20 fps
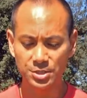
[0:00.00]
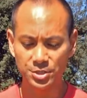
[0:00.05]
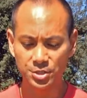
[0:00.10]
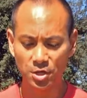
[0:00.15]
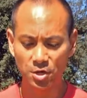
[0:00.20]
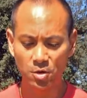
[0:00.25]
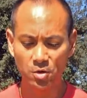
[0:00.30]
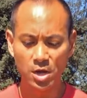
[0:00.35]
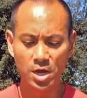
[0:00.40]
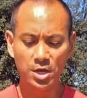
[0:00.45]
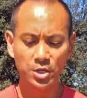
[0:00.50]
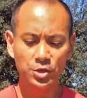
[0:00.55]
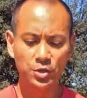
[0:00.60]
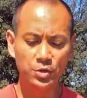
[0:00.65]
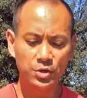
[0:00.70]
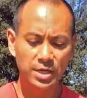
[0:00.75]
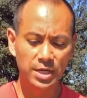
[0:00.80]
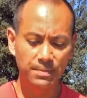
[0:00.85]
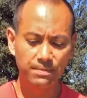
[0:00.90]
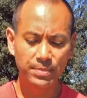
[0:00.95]
So
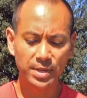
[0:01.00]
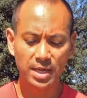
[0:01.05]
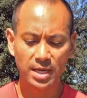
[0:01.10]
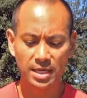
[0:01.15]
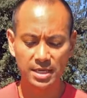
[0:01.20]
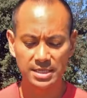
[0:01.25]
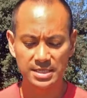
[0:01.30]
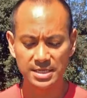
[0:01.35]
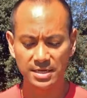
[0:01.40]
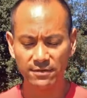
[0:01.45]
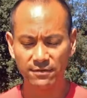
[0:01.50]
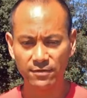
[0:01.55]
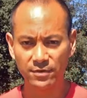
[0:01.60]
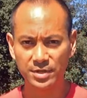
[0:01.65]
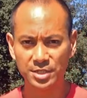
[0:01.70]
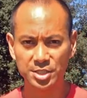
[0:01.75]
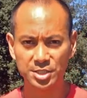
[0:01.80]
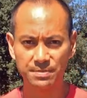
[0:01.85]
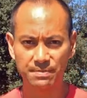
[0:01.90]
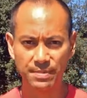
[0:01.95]
you can pick
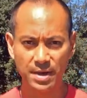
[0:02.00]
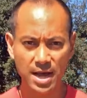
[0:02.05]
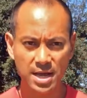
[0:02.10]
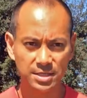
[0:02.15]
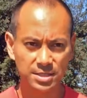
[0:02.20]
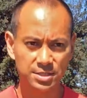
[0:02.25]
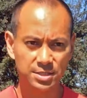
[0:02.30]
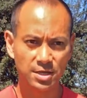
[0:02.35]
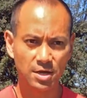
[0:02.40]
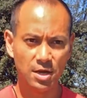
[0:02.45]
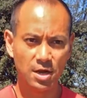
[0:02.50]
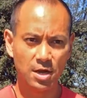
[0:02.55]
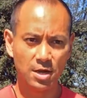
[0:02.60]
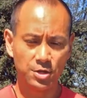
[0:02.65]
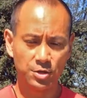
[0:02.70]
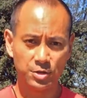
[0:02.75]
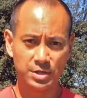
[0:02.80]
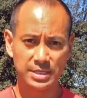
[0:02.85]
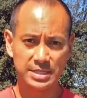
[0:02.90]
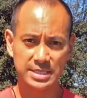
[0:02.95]
different spots.
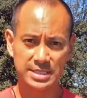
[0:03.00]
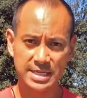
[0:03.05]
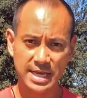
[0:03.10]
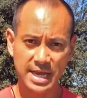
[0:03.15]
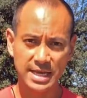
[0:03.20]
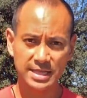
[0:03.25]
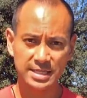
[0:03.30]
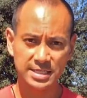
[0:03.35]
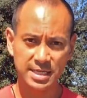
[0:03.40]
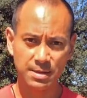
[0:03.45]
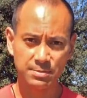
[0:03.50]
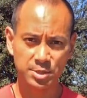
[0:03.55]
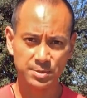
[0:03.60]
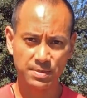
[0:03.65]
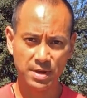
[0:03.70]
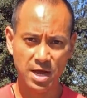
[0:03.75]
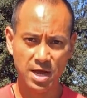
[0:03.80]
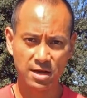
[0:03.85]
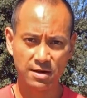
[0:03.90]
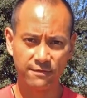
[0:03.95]
You can stay at the same
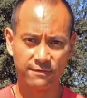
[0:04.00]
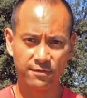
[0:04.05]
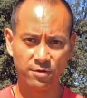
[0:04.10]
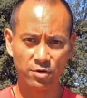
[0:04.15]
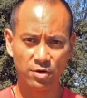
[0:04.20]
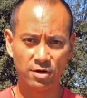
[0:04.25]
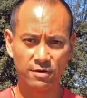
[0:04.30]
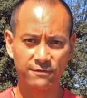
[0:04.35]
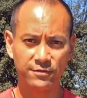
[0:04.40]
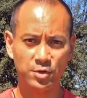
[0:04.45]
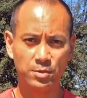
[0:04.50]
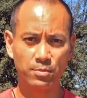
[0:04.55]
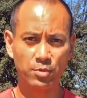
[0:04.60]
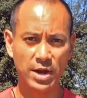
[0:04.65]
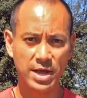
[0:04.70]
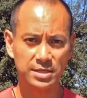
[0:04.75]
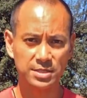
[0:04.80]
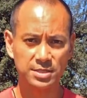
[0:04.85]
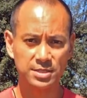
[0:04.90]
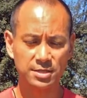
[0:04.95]
spot for a few
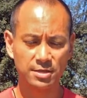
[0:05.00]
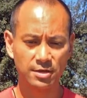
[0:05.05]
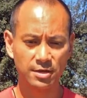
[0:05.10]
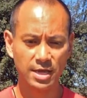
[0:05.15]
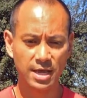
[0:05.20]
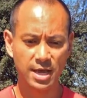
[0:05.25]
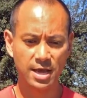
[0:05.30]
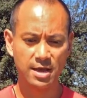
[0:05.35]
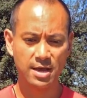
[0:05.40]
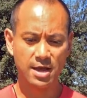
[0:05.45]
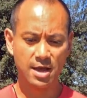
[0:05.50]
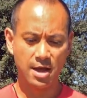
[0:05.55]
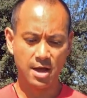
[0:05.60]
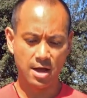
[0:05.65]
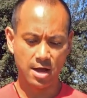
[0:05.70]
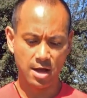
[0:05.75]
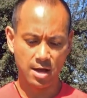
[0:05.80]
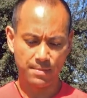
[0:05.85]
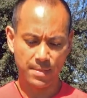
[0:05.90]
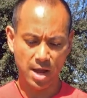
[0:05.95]
breaths, okay?
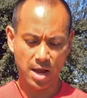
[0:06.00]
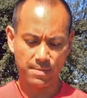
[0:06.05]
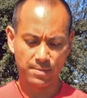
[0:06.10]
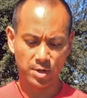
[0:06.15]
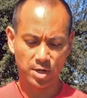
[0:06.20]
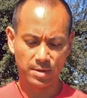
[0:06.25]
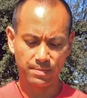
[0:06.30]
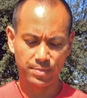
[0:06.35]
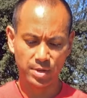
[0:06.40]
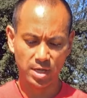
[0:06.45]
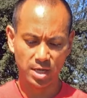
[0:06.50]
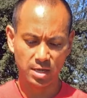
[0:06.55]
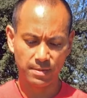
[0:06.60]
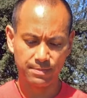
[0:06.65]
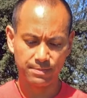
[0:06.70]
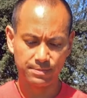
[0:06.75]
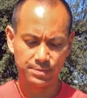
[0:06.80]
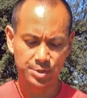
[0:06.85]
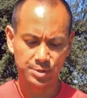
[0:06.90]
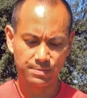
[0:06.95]
I'm going to pick
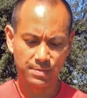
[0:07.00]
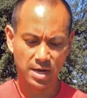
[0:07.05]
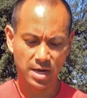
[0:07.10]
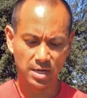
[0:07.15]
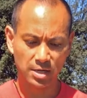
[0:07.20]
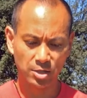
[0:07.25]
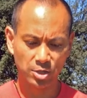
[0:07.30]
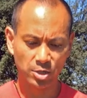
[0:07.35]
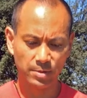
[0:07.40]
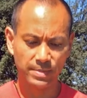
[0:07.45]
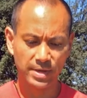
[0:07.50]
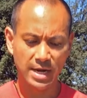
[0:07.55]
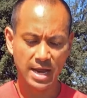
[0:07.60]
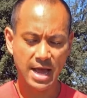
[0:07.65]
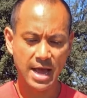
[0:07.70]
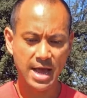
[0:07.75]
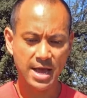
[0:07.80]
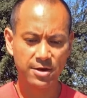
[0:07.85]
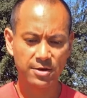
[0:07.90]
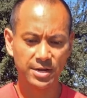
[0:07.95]
a spot a little
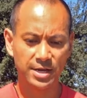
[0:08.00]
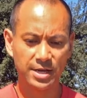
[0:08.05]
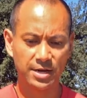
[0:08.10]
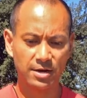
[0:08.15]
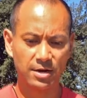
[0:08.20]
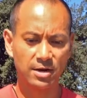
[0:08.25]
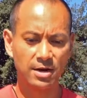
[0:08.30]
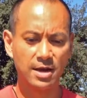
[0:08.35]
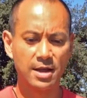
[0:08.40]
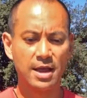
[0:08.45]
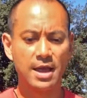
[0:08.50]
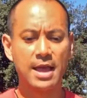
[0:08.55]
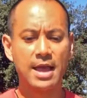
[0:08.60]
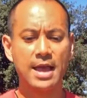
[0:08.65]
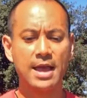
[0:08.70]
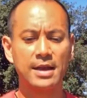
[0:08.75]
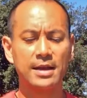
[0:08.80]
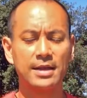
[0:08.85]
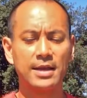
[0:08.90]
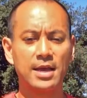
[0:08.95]
bit higher here.
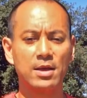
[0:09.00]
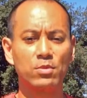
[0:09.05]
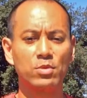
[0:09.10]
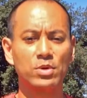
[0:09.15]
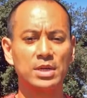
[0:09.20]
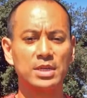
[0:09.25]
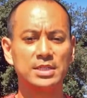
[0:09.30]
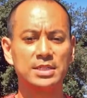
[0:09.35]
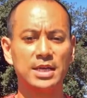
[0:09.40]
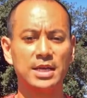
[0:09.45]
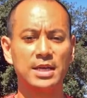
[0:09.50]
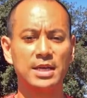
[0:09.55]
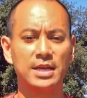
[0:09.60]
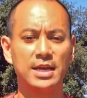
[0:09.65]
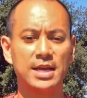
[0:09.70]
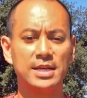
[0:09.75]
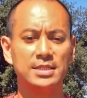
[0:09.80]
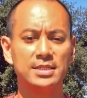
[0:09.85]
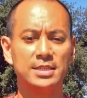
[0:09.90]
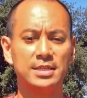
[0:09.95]
And again, we're going to take
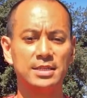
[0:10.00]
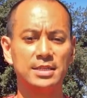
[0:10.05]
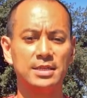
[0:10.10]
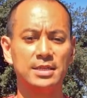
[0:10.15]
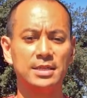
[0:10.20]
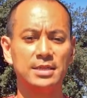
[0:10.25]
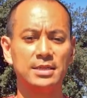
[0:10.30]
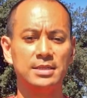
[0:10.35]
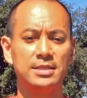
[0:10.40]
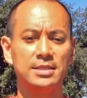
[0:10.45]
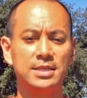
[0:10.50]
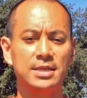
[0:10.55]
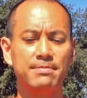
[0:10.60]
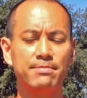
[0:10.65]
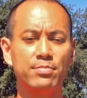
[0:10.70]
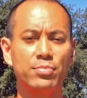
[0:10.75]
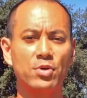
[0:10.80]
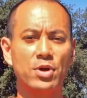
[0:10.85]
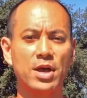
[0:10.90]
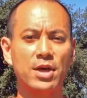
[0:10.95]
a nice
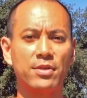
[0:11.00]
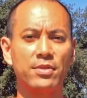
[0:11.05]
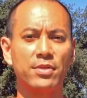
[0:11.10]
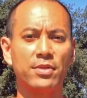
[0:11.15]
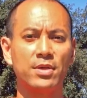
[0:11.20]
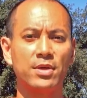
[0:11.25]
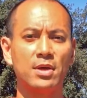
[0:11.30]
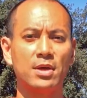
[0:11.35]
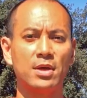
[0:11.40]
deep breath,